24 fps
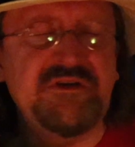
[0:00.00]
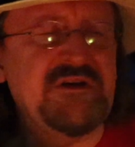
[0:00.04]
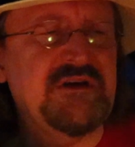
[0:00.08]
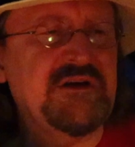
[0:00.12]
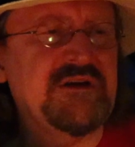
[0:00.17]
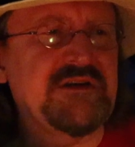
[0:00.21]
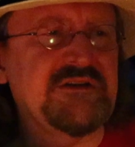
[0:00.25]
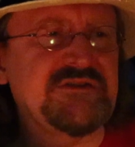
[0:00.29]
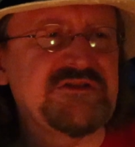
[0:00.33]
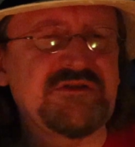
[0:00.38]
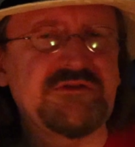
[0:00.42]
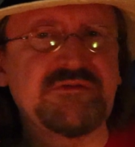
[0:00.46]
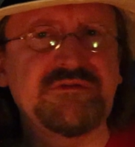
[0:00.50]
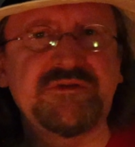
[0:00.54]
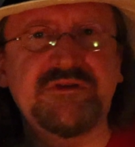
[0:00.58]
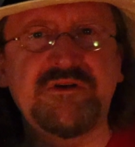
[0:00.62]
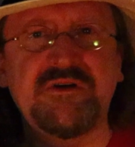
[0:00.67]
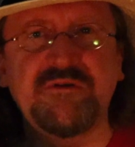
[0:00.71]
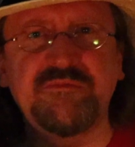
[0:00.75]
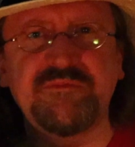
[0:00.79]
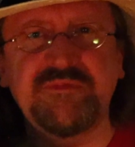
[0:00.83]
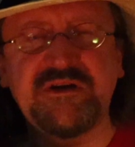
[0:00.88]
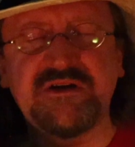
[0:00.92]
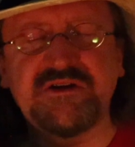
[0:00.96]
and I certainly
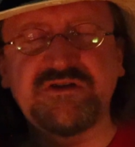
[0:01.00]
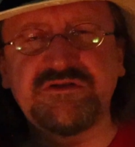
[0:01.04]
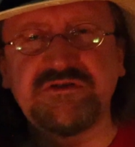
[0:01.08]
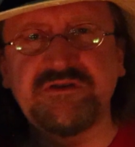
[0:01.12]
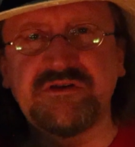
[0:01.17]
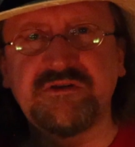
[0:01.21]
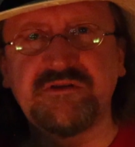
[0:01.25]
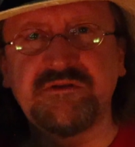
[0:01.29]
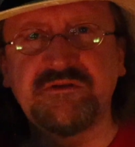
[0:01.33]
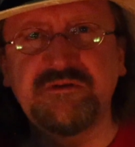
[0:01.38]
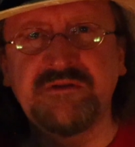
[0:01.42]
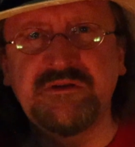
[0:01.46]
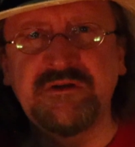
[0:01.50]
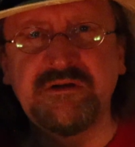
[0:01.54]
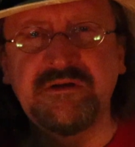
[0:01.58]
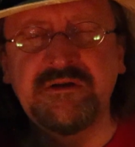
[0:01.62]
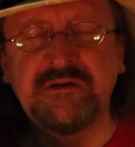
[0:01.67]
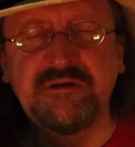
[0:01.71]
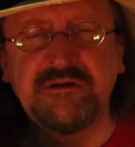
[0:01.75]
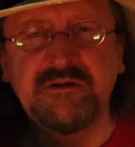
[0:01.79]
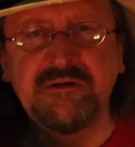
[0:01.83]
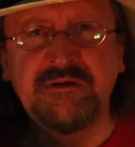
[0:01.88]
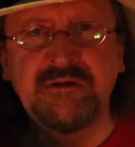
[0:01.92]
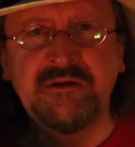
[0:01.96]
hope next year
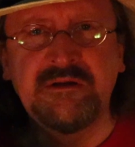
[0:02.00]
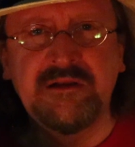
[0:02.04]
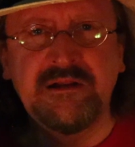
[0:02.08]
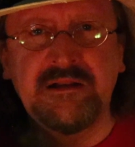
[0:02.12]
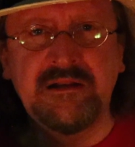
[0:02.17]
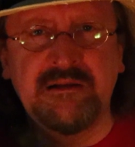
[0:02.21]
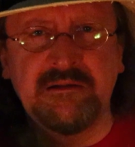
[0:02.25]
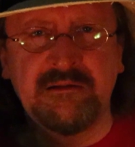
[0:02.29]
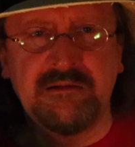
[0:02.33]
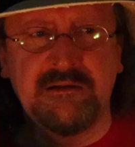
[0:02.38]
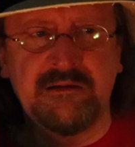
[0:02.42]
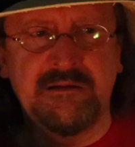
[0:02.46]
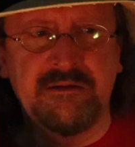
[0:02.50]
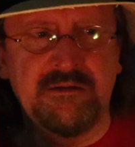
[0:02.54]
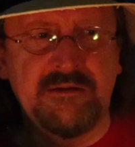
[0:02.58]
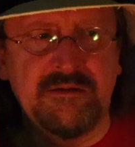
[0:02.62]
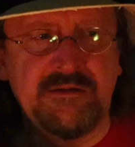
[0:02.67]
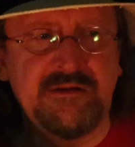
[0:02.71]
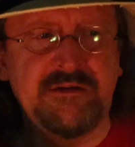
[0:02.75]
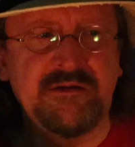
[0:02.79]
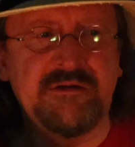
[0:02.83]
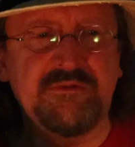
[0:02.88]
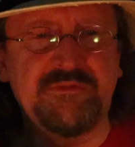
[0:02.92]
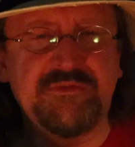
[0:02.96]

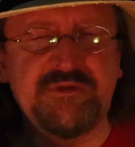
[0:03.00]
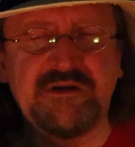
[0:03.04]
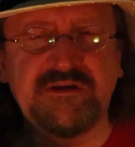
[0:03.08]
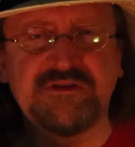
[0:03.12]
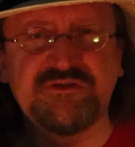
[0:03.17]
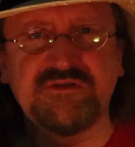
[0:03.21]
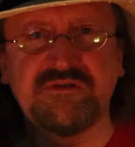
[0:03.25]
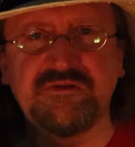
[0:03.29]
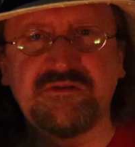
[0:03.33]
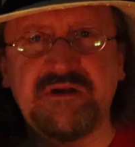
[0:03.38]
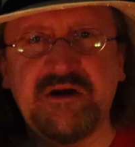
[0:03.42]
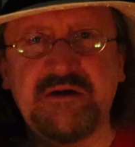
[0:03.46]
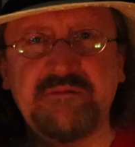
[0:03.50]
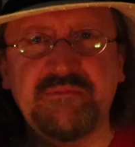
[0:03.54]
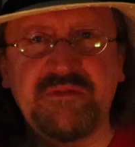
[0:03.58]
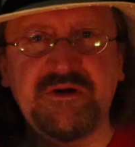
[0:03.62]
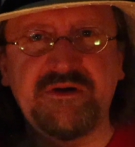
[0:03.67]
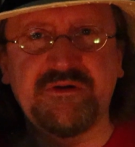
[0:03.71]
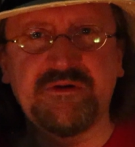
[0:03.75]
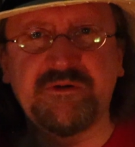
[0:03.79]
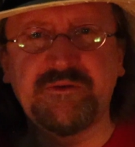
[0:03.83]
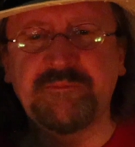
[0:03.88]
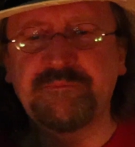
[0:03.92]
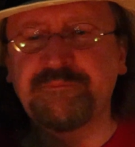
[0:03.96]
you know, things are a lot
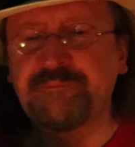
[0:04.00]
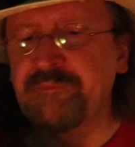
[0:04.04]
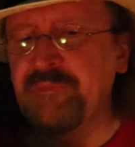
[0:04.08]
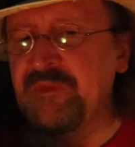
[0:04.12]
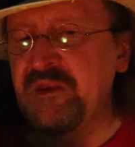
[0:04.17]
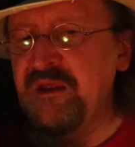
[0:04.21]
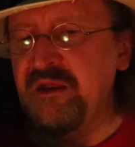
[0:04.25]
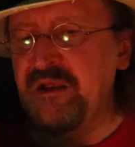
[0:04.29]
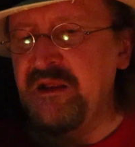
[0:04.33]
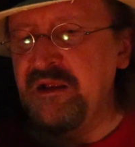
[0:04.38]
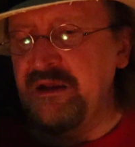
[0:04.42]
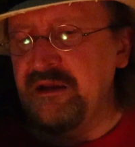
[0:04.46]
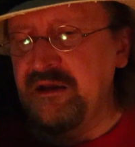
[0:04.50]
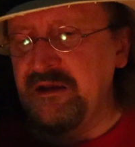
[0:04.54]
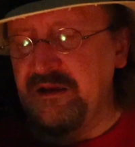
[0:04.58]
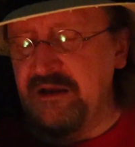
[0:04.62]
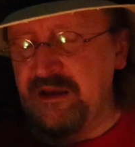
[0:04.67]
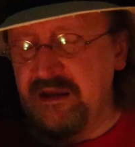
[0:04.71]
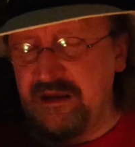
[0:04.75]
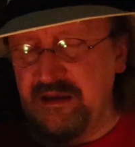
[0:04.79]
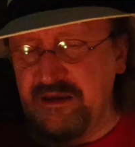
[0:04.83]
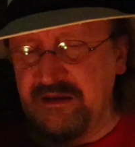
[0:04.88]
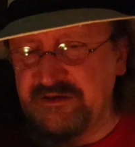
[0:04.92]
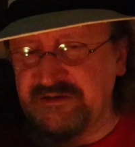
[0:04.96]
better.
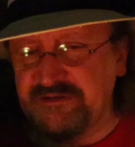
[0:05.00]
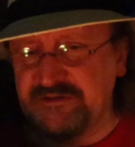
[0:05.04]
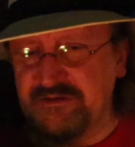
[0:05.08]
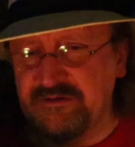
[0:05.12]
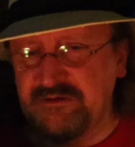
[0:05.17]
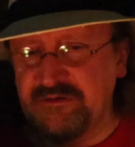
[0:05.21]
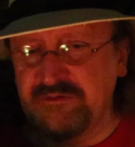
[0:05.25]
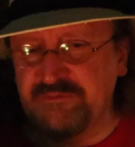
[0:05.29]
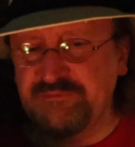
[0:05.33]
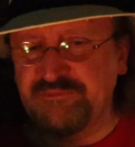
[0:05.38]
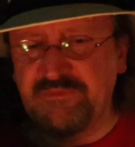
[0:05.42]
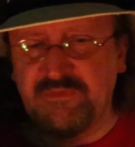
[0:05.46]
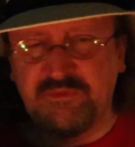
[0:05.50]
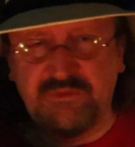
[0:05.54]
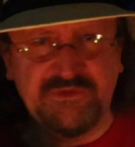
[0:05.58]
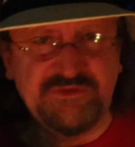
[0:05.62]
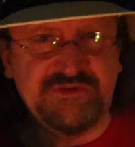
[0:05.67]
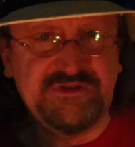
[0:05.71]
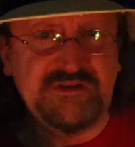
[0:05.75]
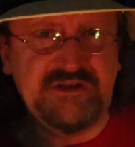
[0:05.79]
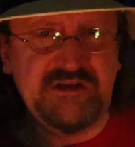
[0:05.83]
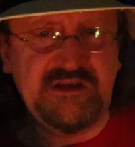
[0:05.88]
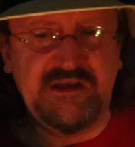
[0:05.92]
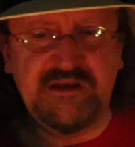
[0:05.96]
So we'll
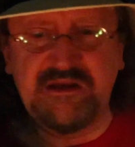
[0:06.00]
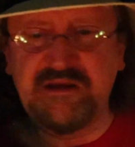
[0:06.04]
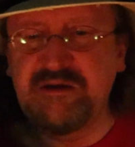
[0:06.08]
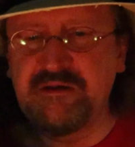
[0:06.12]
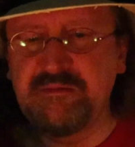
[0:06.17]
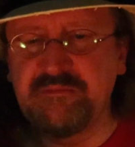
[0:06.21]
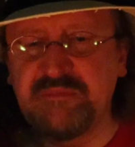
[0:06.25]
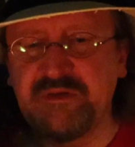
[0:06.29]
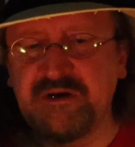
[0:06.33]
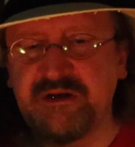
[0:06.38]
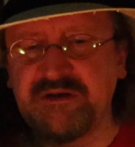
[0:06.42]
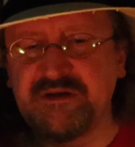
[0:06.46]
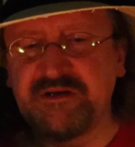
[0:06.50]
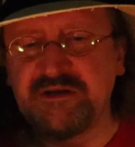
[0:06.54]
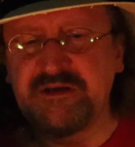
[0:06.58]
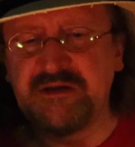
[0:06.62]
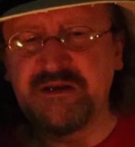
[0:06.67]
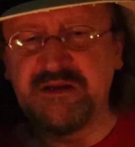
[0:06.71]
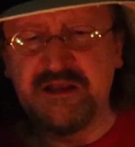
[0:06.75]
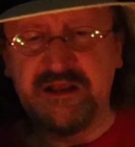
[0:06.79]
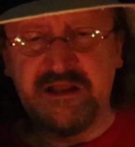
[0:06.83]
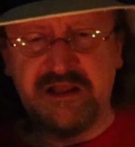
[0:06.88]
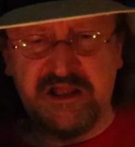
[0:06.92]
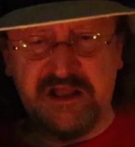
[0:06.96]
see. But,
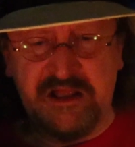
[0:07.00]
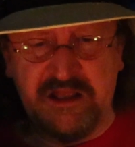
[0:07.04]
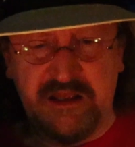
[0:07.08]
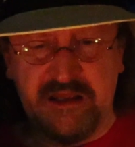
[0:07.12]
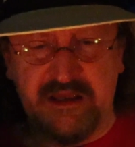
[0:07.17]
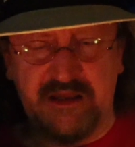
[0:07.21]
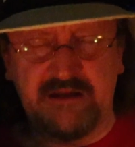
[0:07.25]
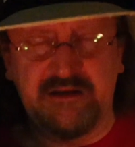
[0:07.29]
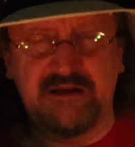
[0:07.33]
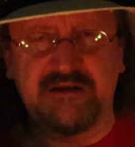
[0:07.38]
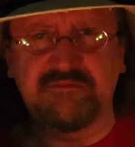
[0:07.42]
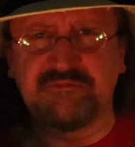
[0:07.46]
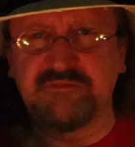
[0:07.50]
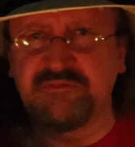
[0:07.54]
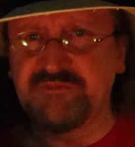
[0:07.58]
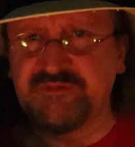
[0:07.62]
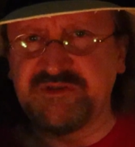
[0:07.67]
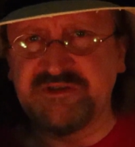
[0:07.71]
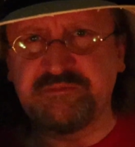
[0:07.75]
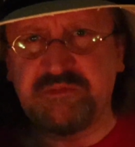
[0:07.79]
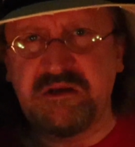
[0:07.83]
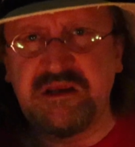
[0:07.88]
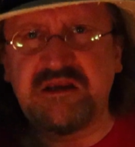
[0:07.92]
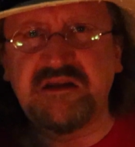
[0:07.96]
and I'm
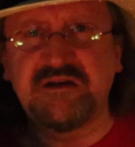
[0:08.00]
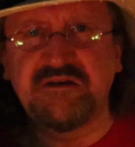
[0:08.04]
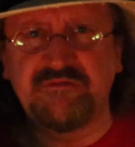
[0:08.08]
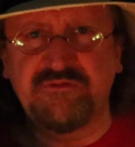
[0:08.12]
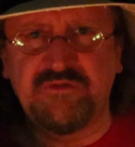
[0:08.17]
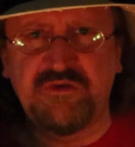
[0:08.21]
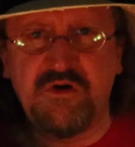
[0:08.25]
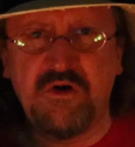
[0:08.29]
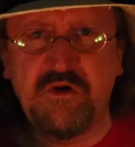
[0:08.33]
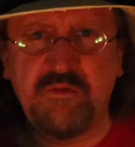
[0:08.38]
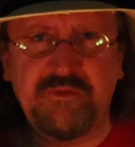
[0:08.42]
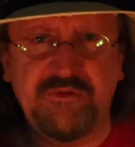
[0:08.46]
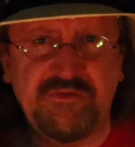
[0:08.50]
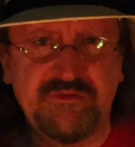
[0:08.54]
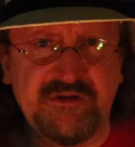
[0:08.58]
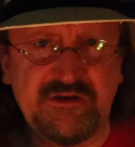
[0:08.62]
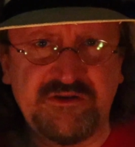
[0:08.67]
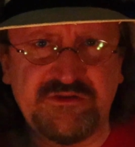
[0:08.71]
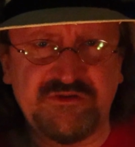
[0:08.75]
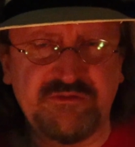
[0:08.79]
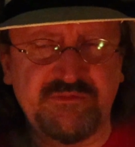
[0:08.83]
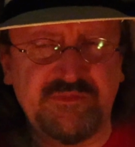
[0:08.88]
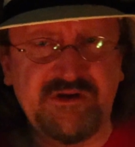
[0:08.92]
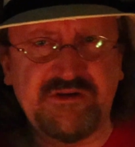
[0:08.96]
speaking of hoping
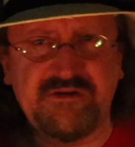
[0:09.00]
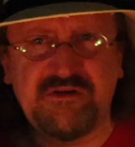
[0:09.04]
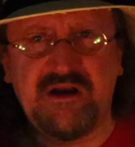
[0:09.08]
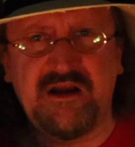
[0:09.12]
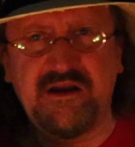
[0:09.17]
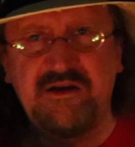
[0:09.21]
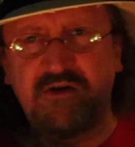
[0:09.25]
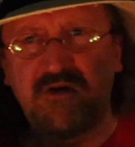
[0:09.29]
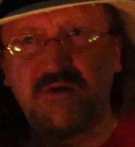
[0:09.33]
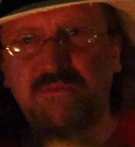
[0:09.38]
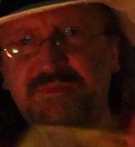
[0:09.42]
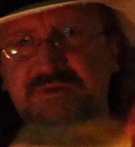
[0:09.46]
things are better, I hope